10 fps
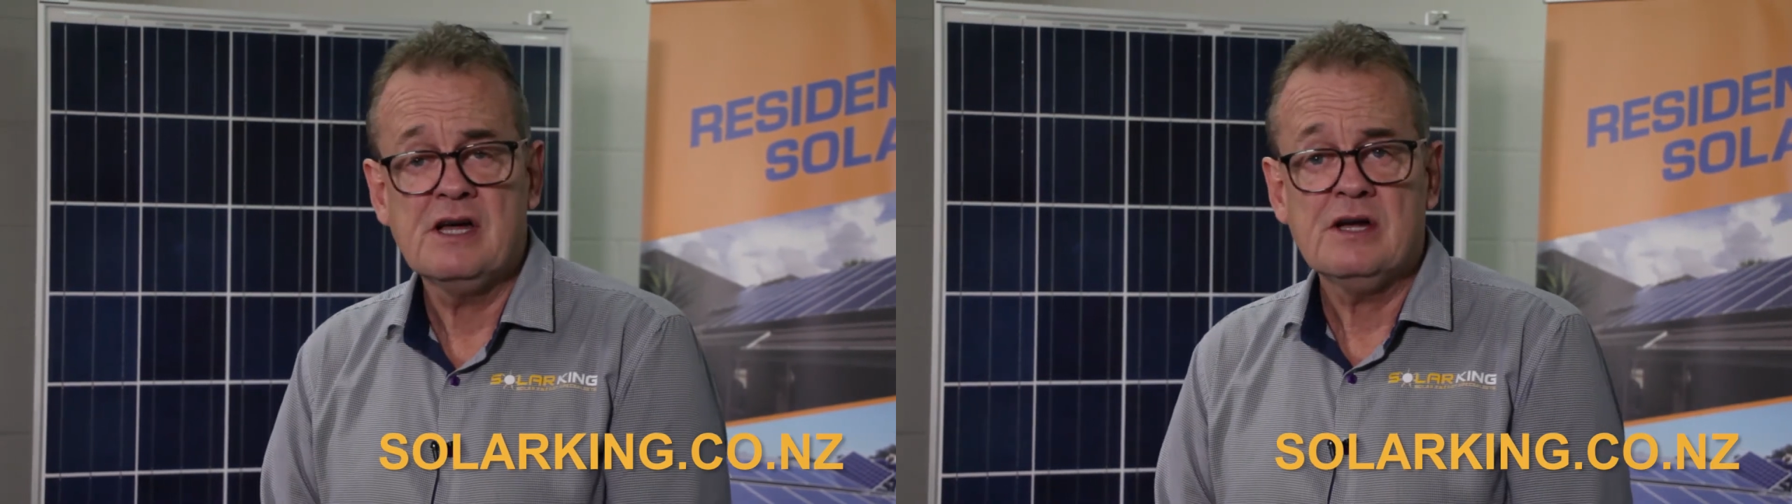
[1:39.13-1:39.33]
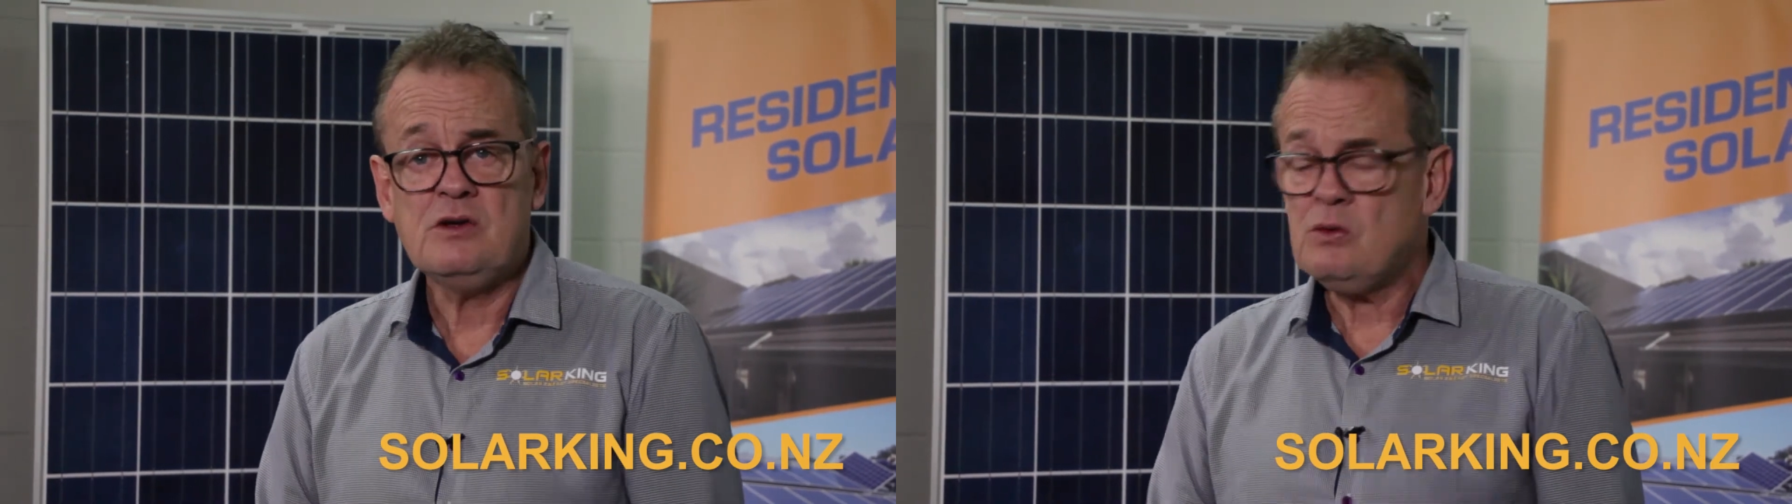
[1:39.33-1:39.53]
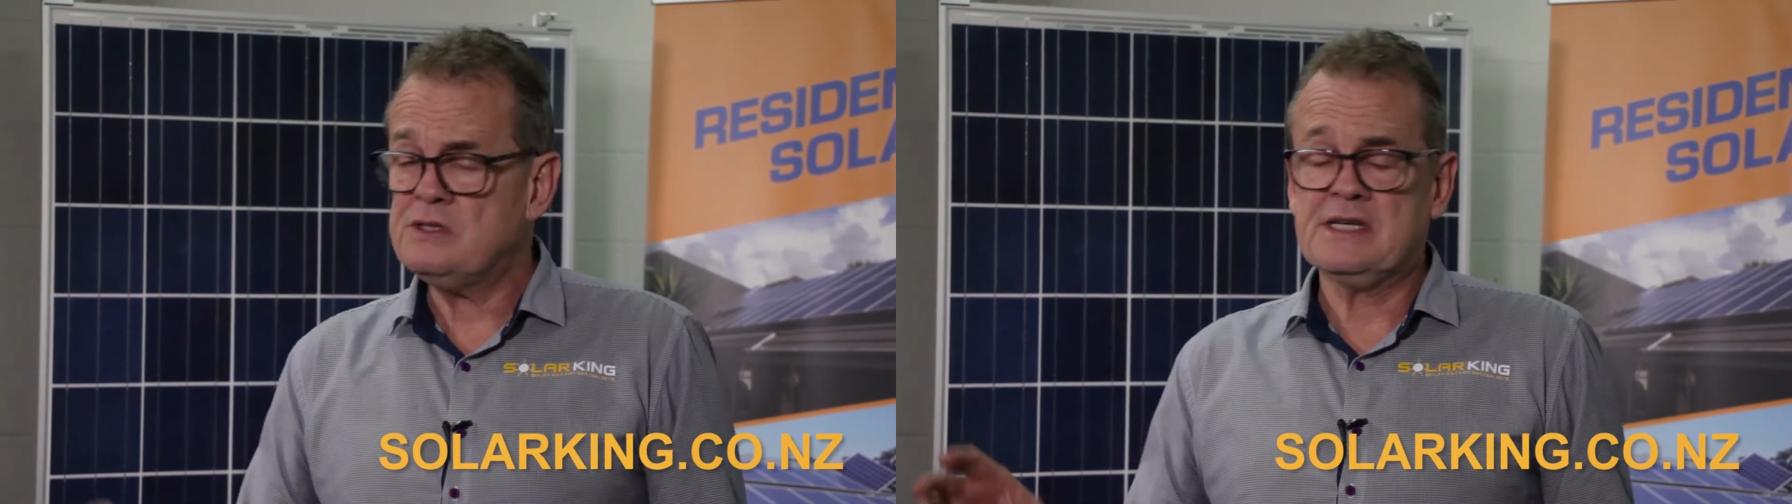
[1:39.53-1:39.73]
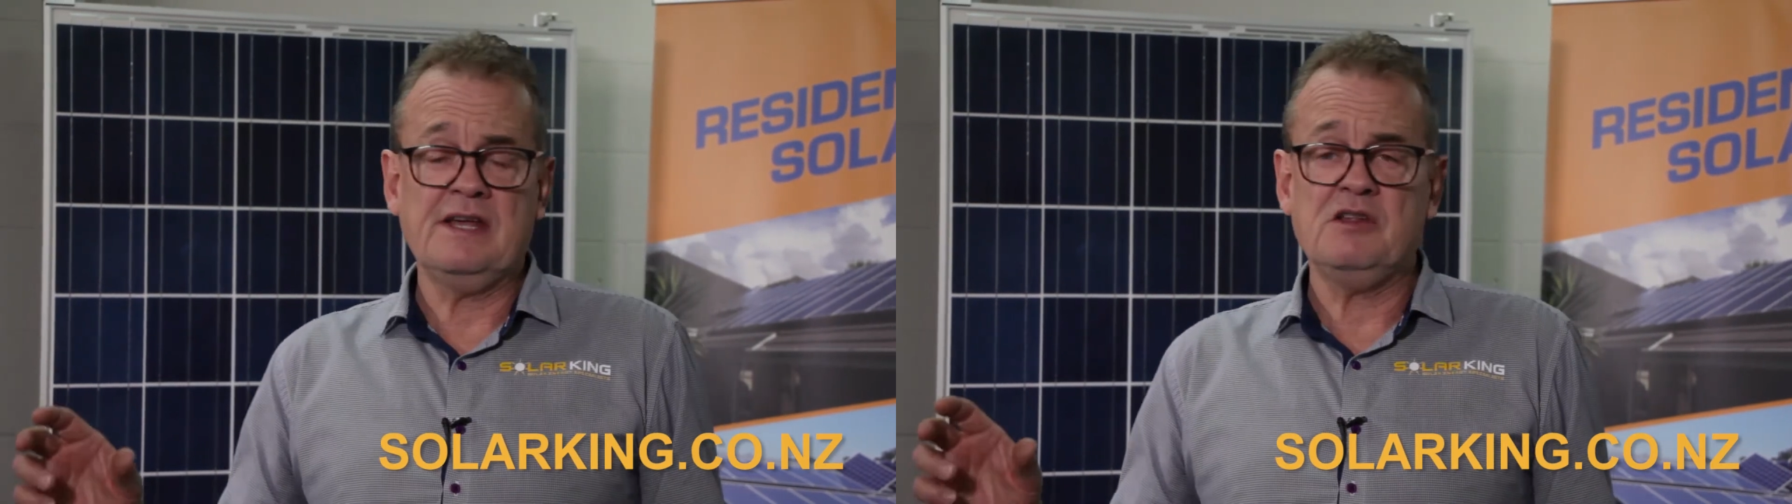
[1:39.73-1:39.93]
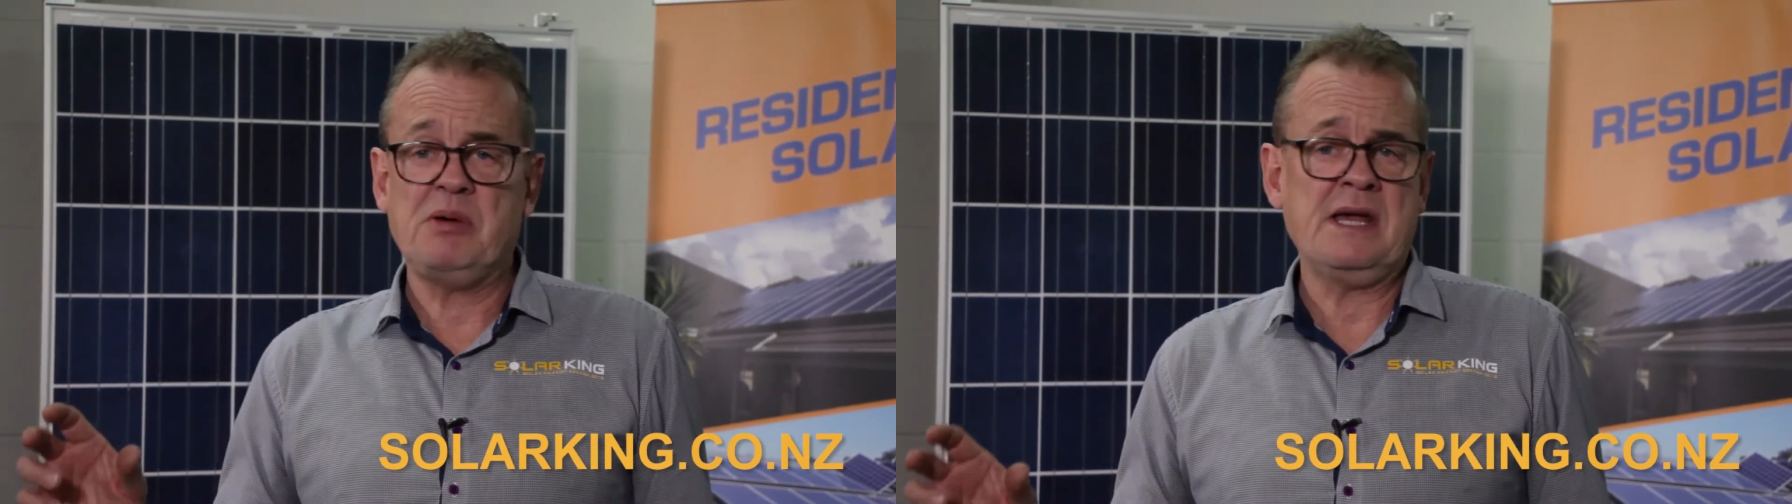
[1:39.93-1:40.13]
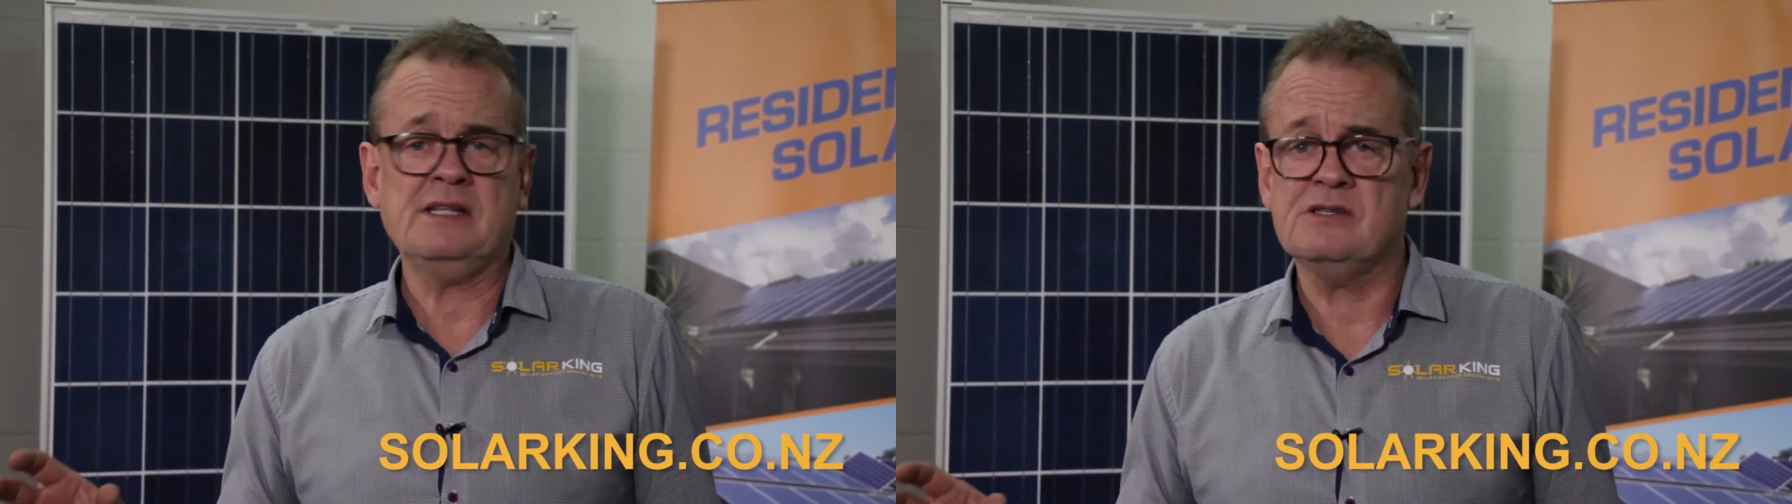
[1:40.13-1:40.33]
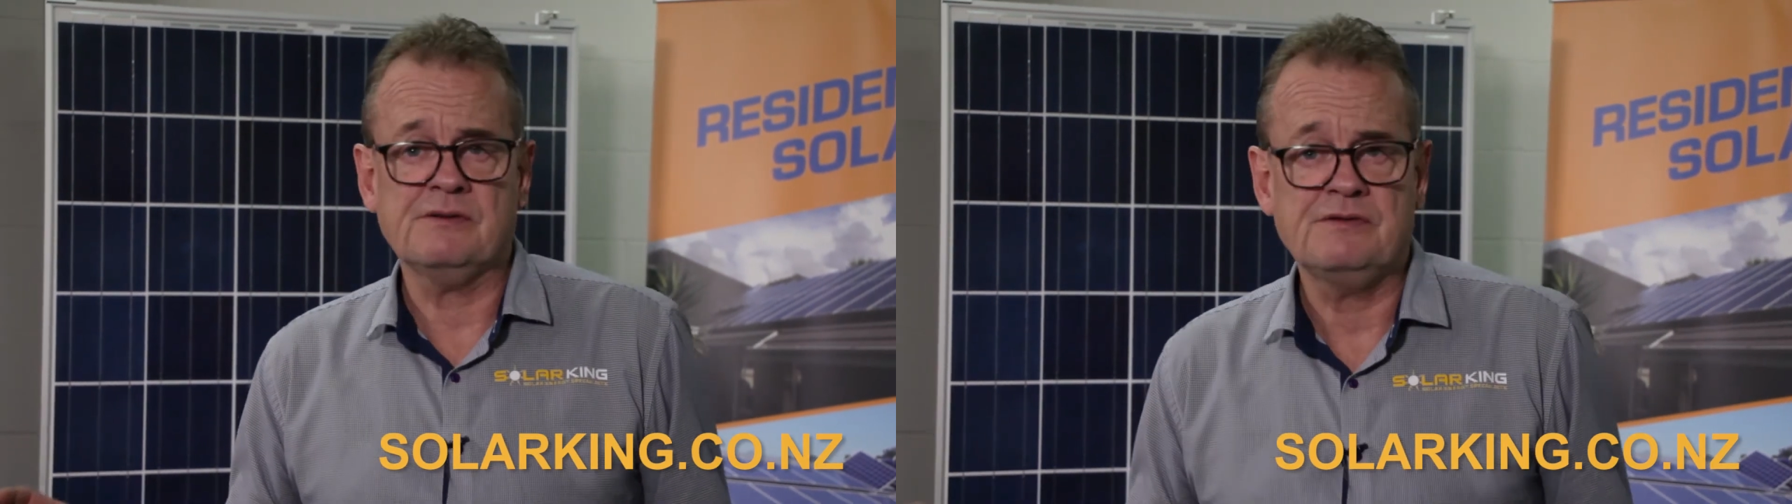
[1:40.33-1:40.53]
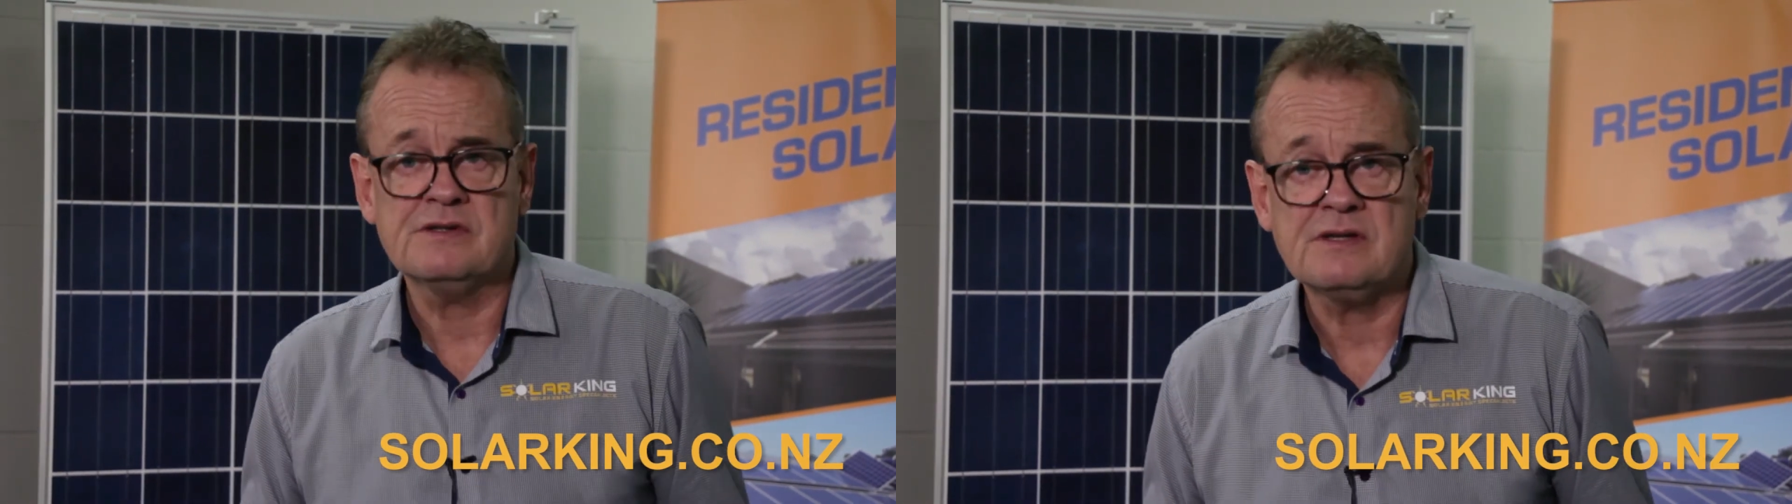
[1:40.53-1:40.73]
you'll scare the pants
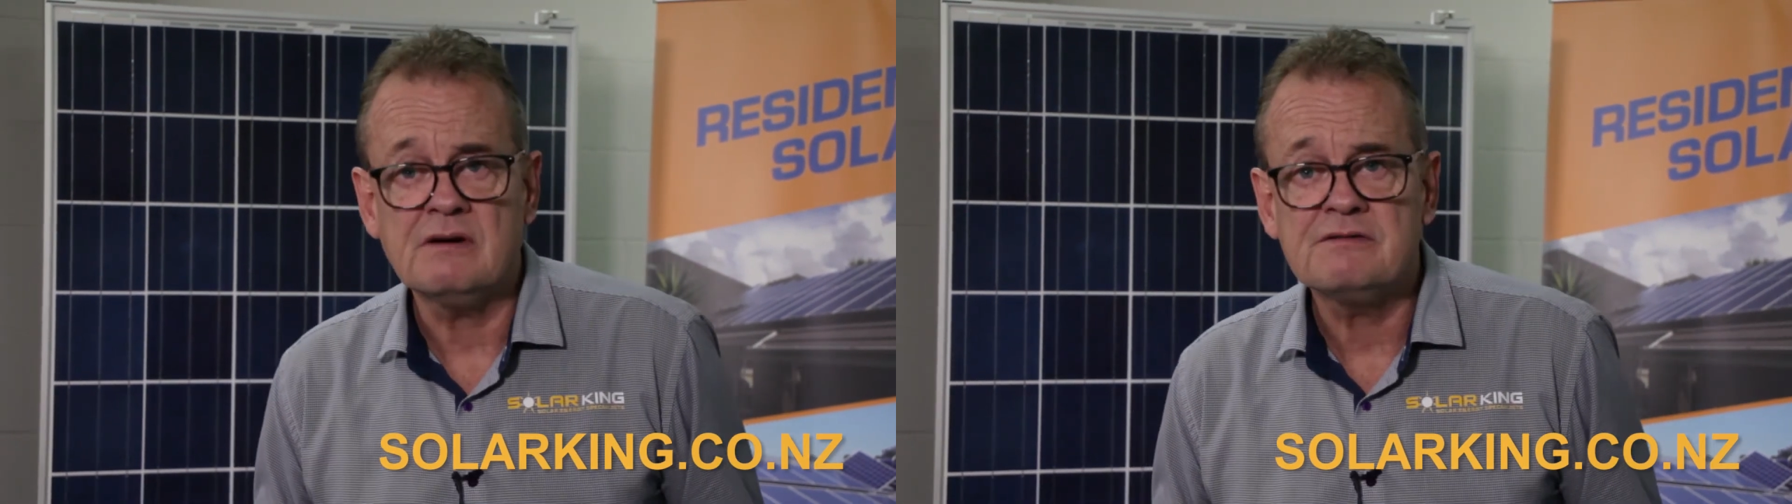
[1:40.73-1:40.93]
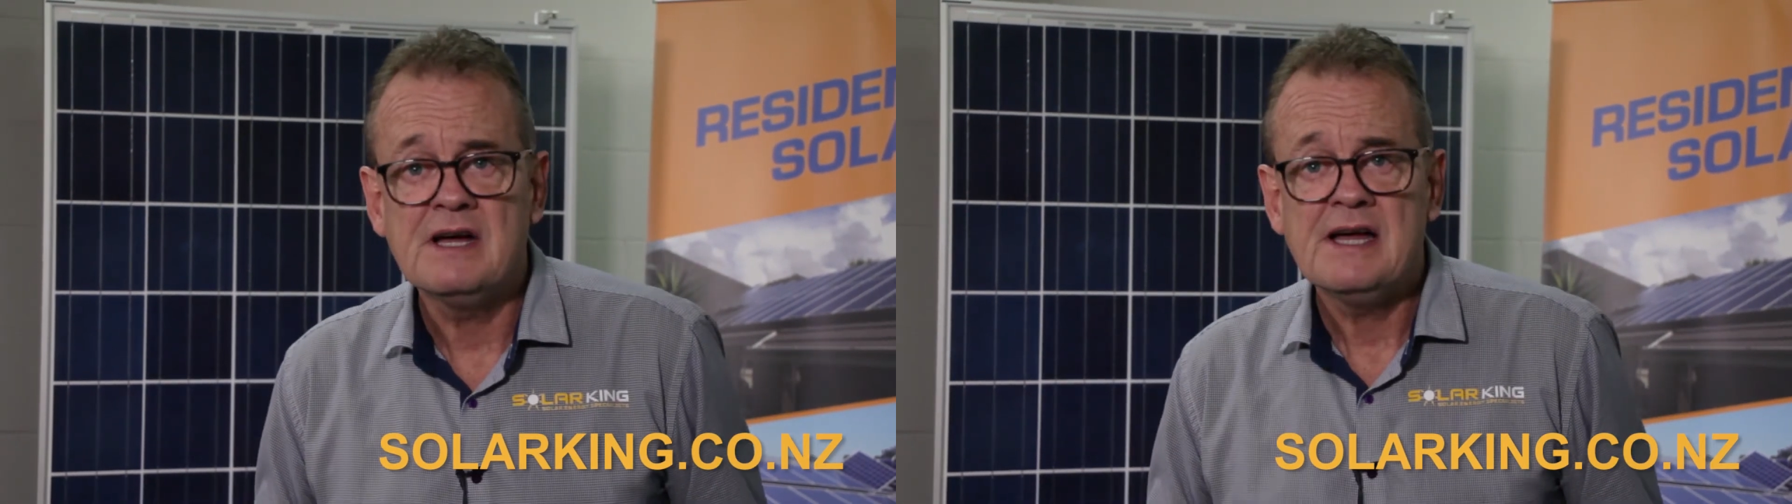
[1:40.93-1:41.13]
off yourself.